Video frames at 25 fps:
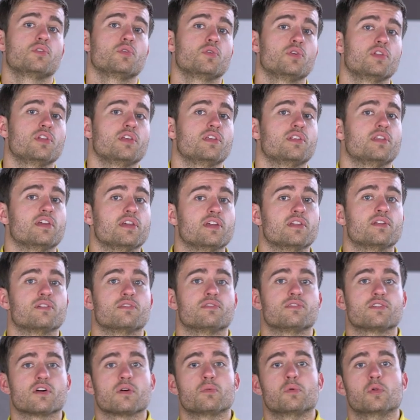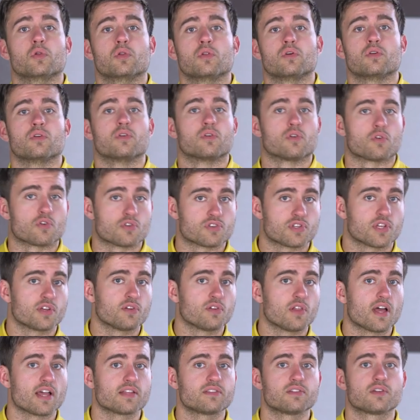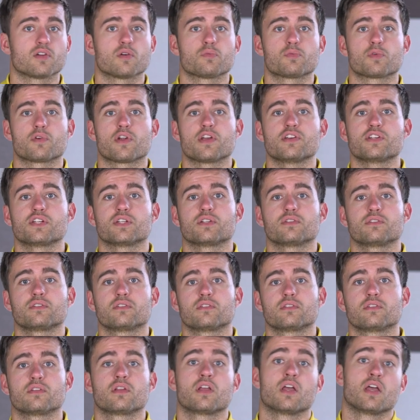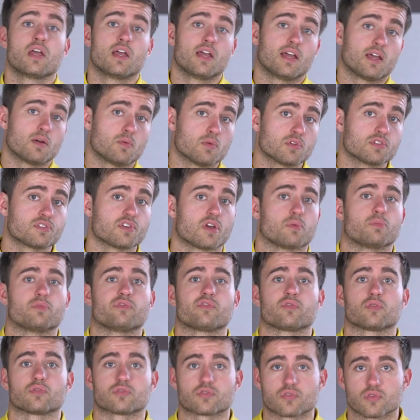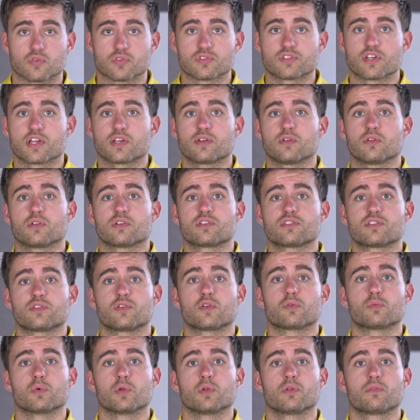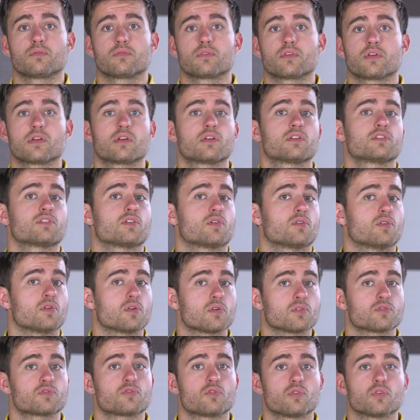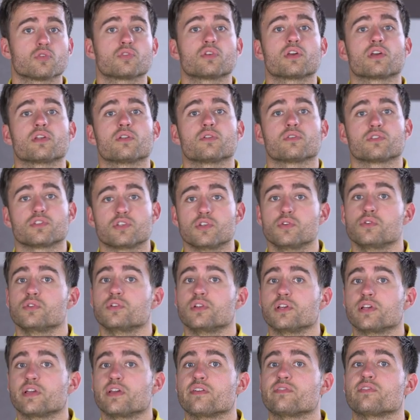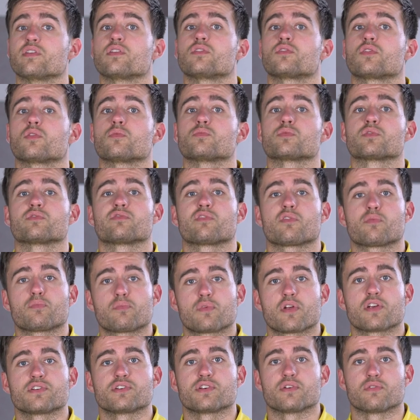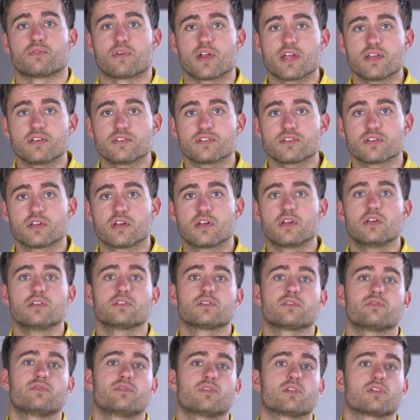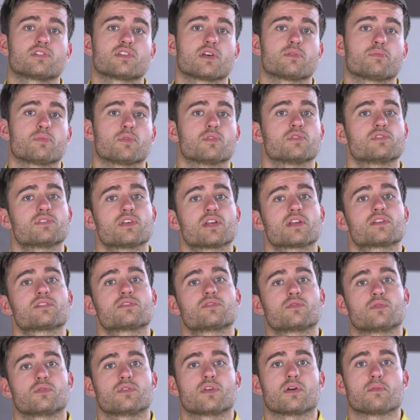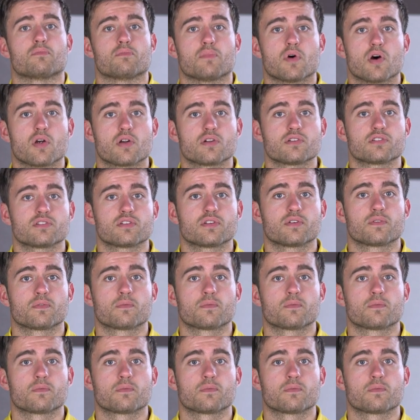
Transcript: Do you need either double or single acting operation? What type of control signal is suitable? So the control signal is usually given in terms of a pressure range, so for example 6 to 10 bars,